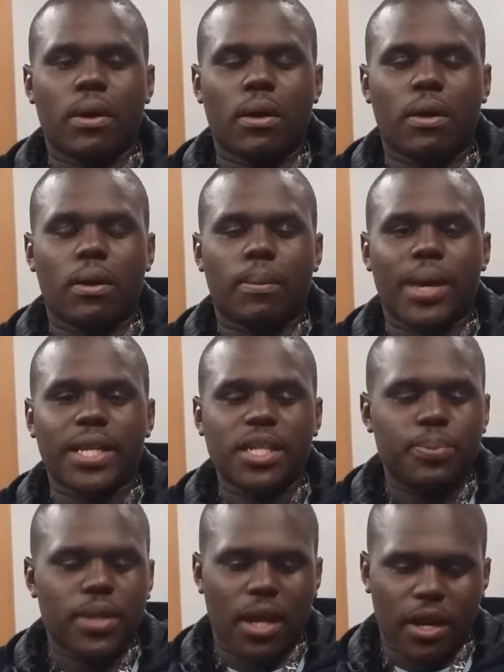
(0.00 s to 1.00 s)
Um, I did
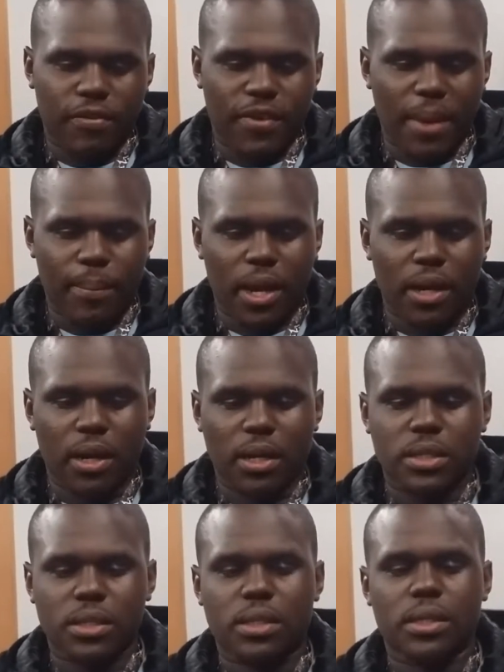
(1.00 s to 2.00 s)
play Artifact
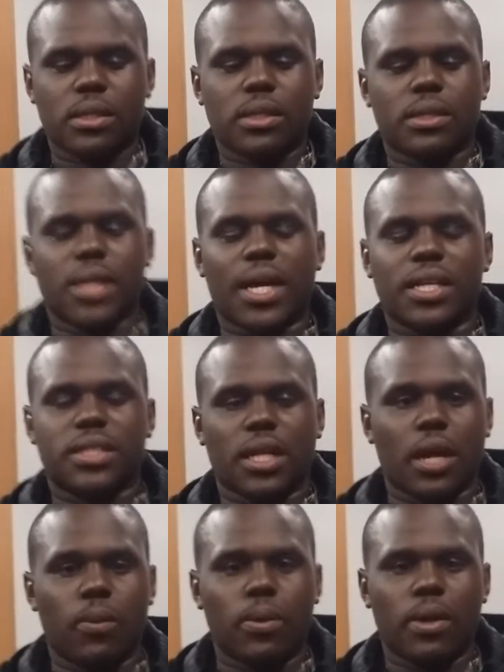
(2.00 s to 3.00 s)
Monarchs, like I said
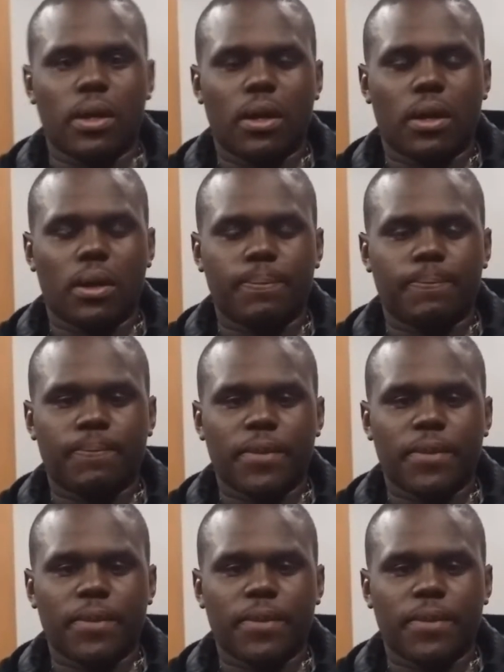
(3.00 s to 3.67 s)
I would. Um,